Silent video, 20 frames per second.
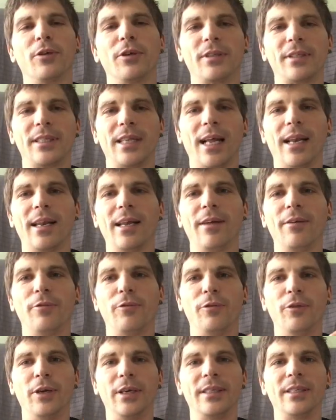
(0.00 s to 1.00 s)
you're selling,
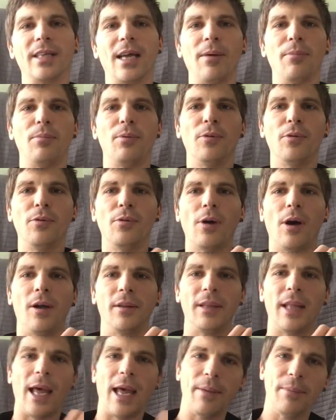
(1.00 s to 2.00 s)
for example,
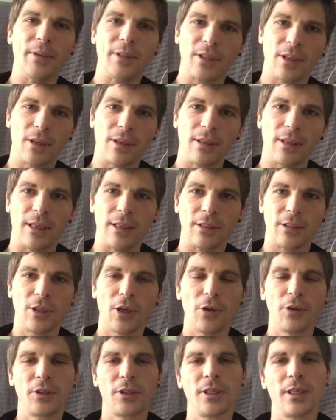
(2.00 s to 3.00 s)
on Amazon
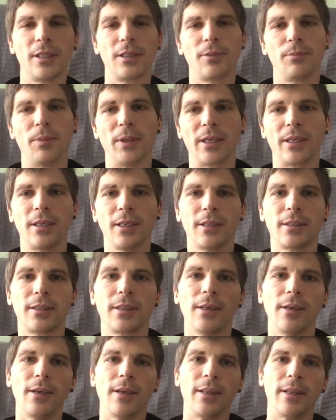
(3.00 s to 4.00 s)
Associates, because
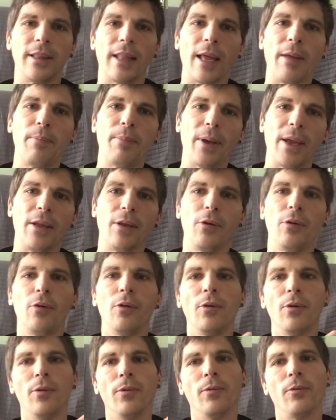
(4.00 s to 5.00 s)
they pay you
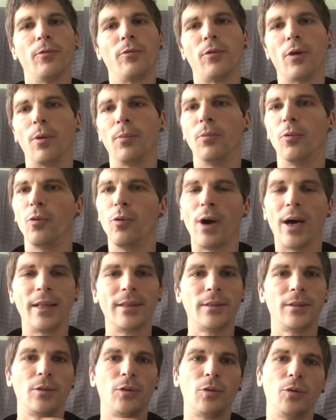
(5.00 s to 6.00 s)
from
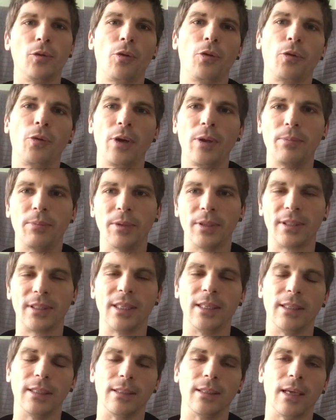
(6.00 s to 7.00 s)
1 to
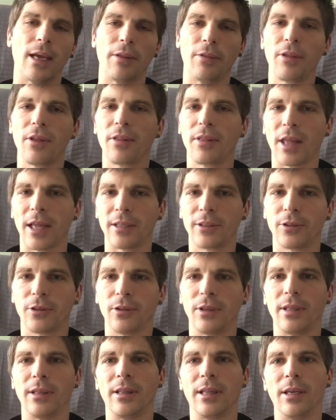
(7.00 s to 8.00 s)
3%. I think that's
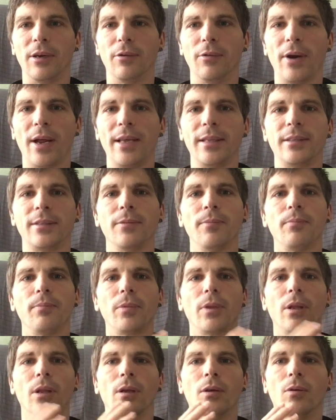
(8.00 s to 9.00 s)
their rate,
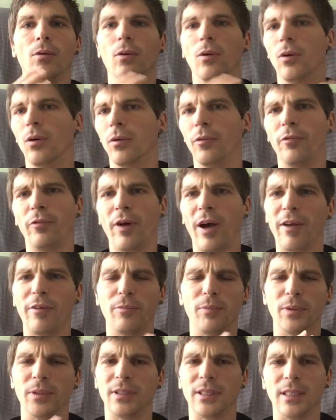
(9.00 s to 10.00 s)
or
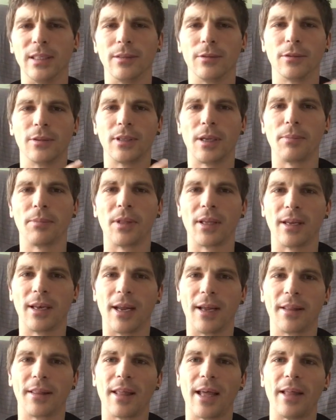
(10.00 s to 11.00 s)
5% or something
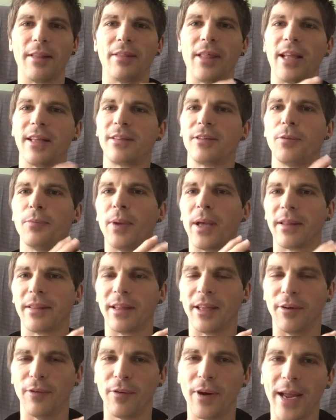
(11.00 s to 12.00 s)
like that. That's about
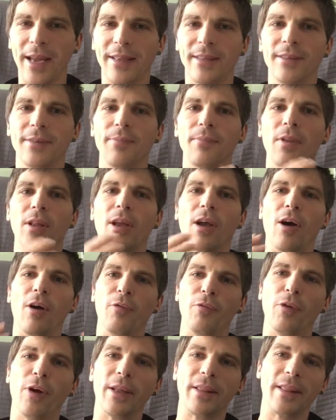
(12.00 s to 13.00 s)
their rate
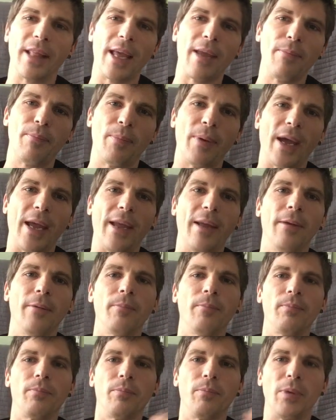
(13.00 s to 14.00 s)
of what they pay
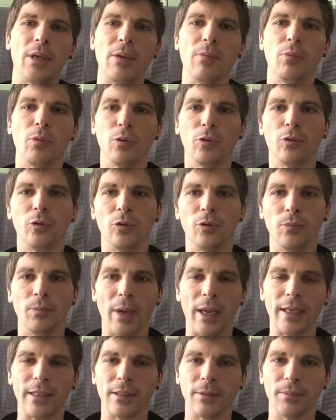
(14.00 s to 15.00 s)
people to
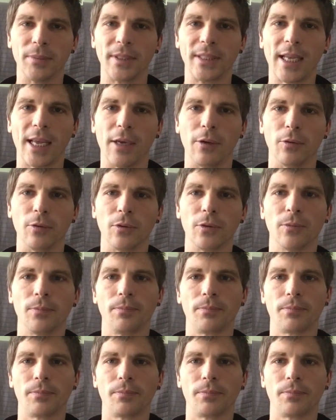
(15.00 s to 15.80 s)
make some sales.